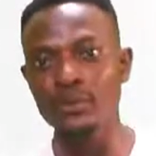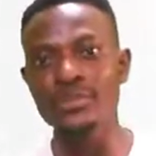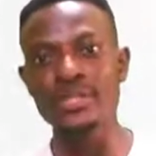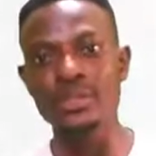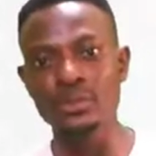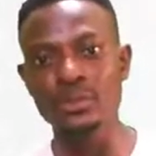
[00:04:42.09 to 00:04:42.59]

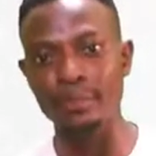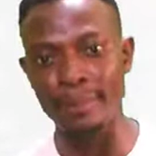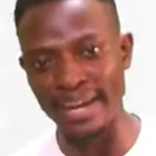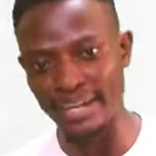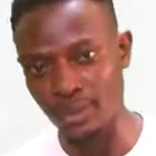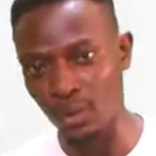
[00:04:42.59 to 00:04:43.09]
through the
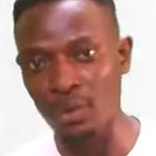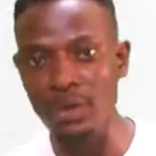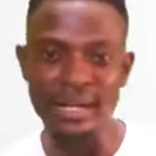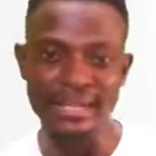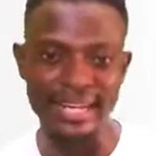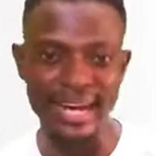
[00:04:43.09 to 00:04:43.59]
back door.
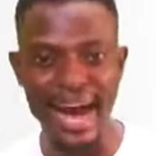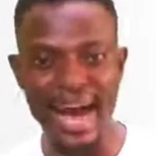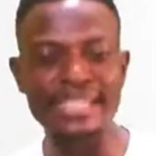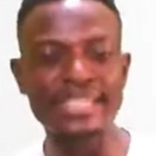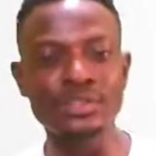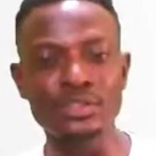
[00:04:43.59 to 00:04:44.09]
The
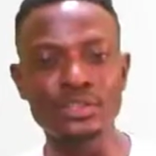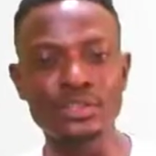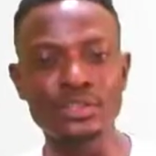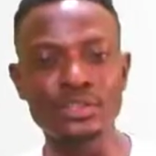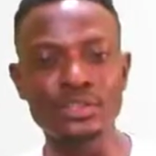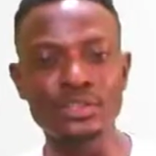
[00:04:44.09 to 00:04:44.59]
answer to this
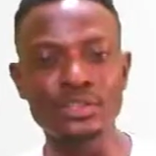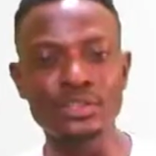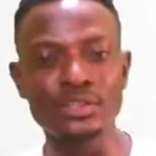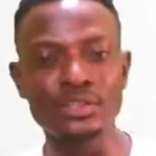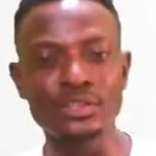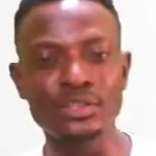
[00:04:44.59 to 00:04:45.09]
question is option
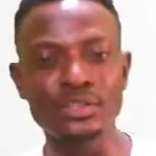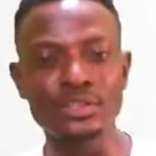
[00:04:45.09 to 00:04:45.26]
C.